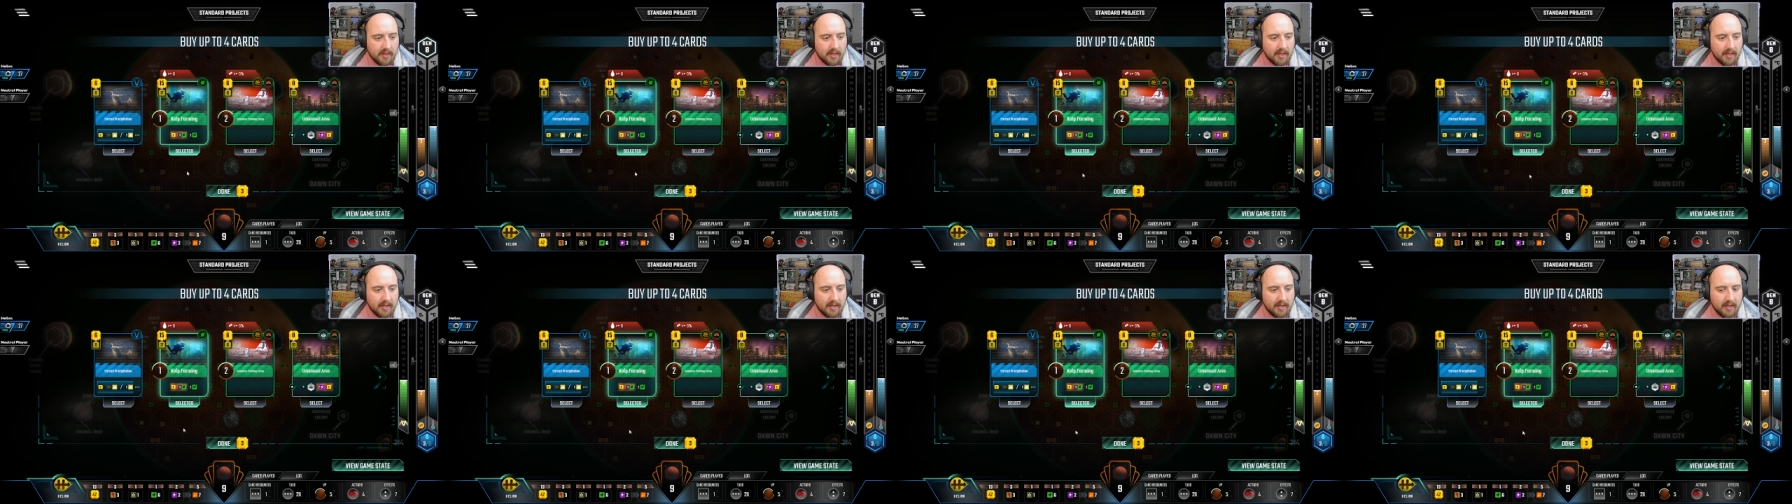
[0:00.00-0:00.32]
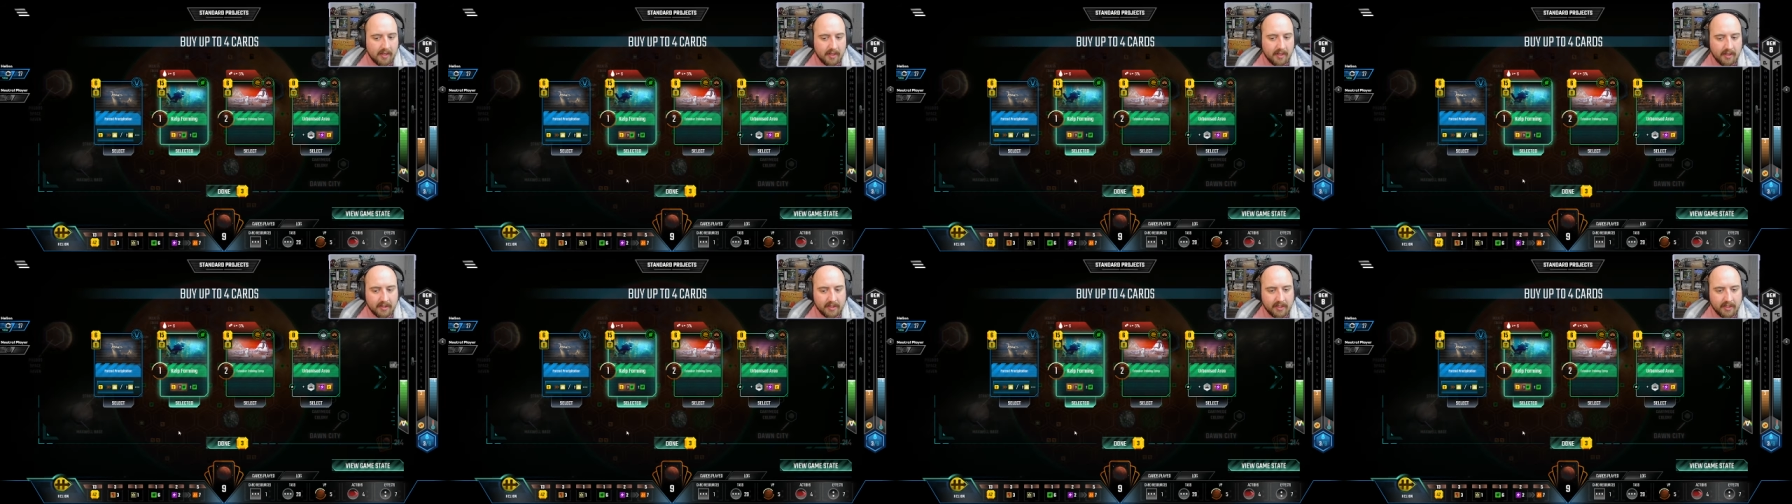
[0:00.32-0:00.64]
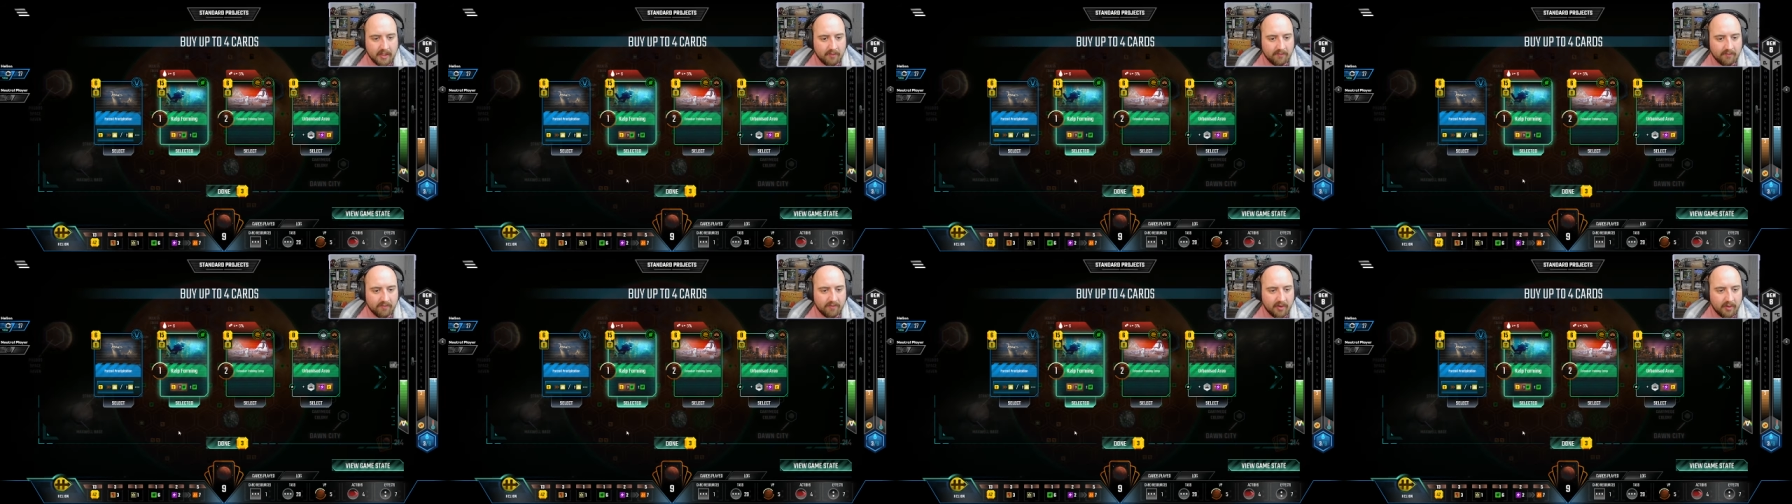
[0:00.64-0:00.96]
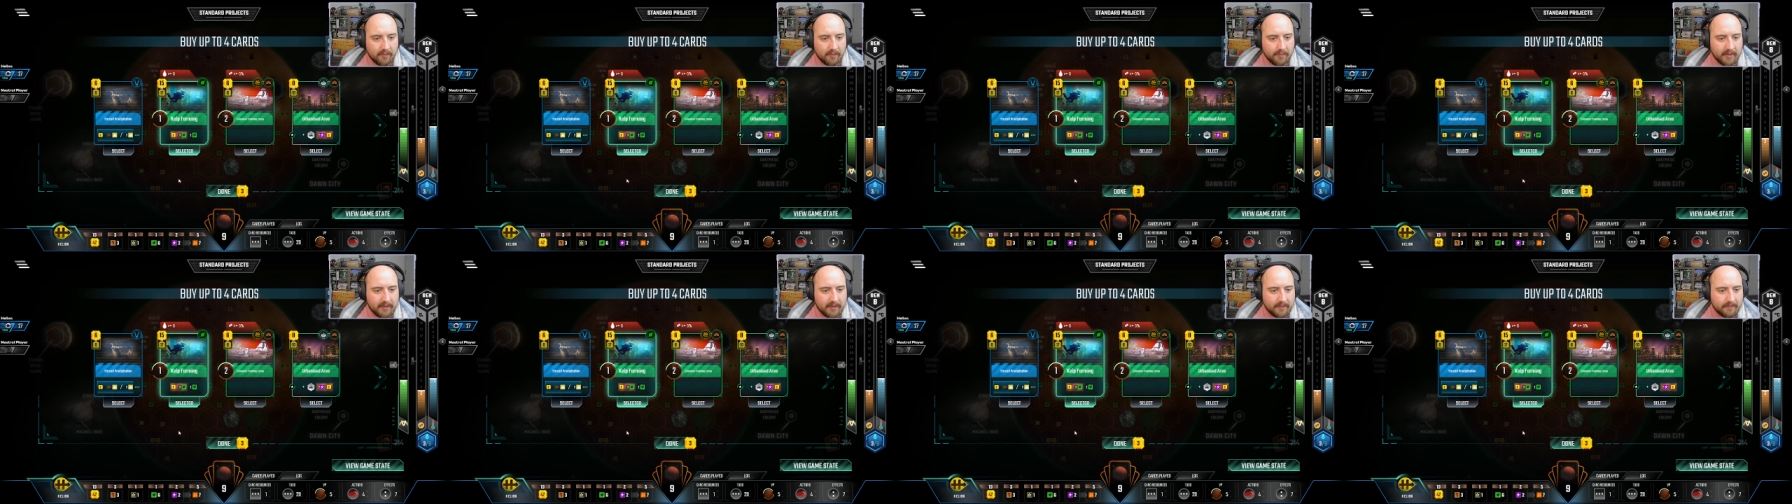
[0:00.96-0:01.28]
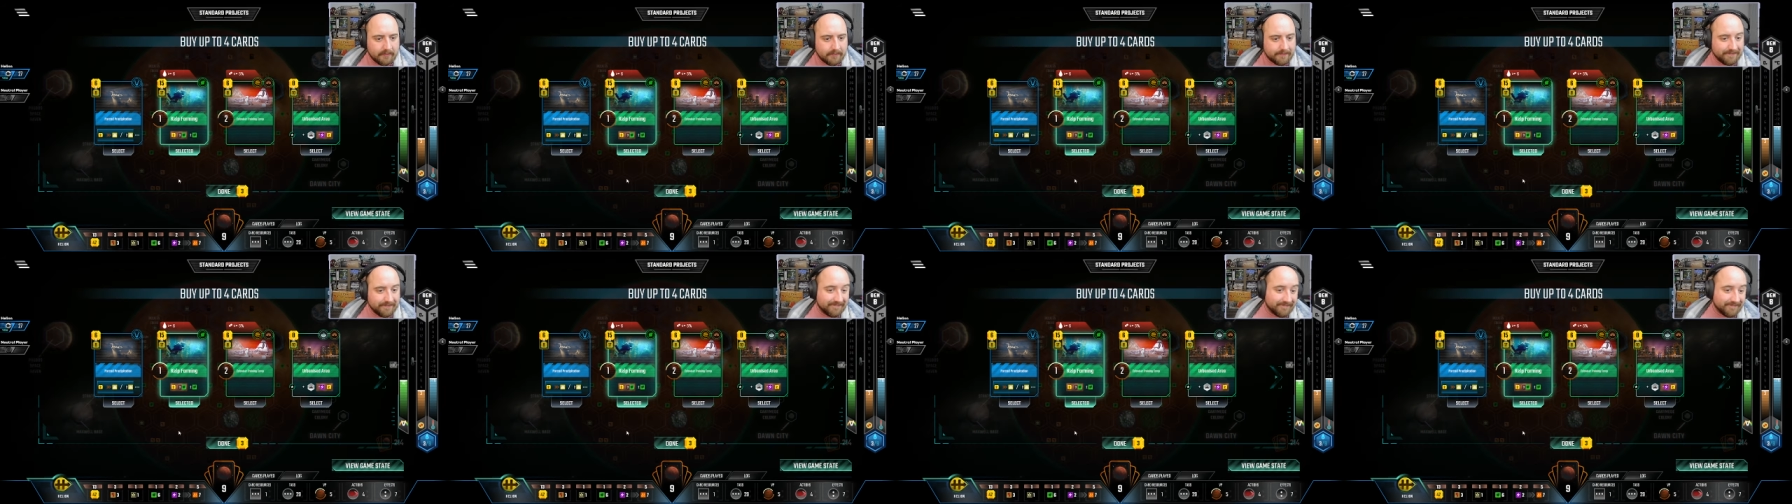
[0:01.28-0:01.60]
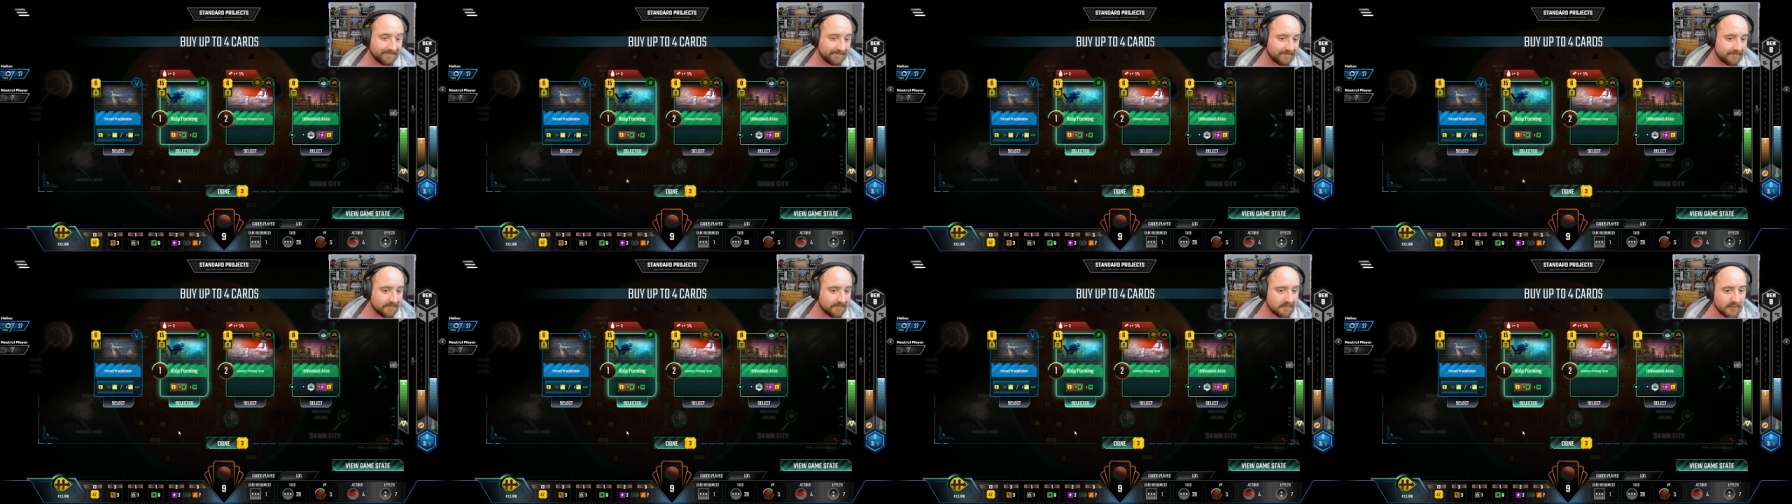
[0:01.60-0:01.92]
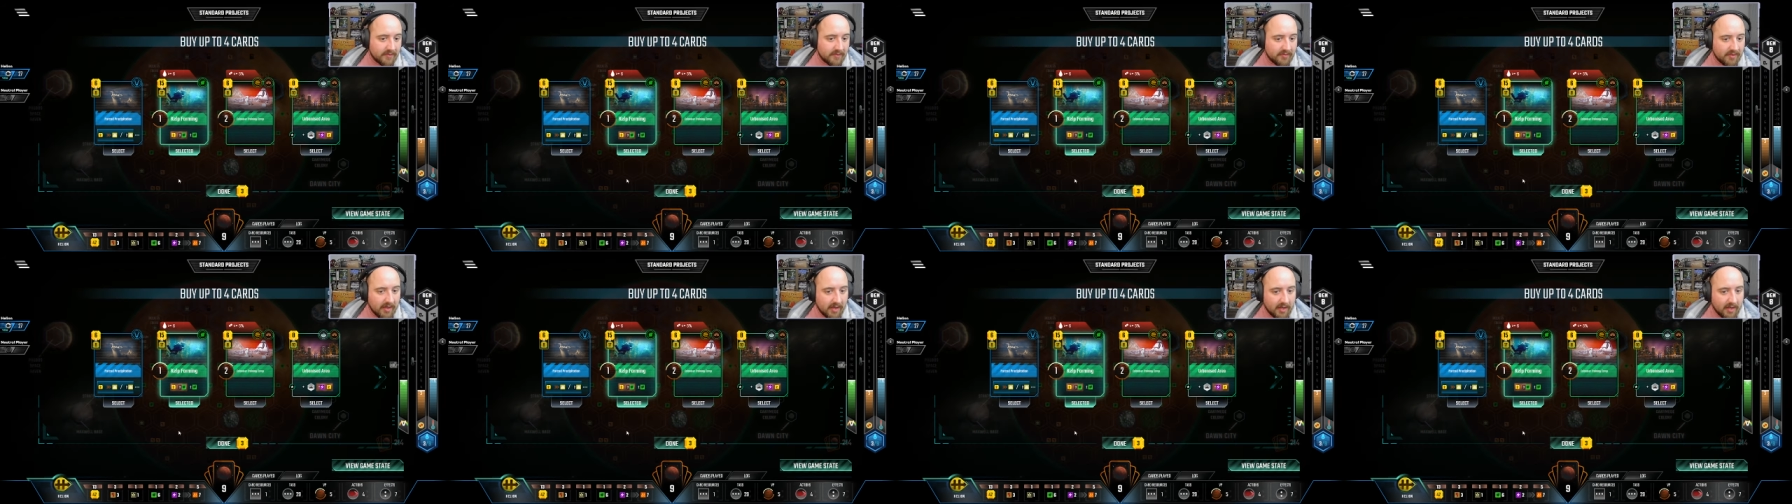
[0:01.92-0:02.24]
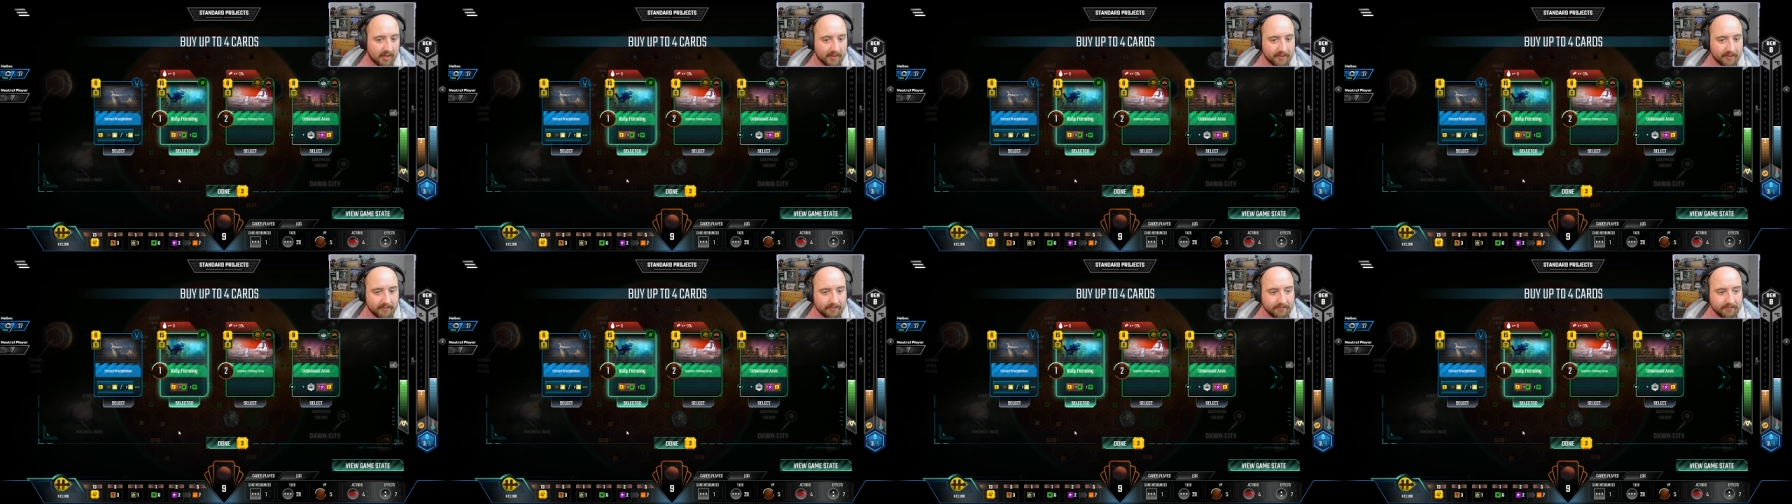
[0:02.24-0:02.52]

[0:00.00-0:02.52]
Uh, kelp farming, fine.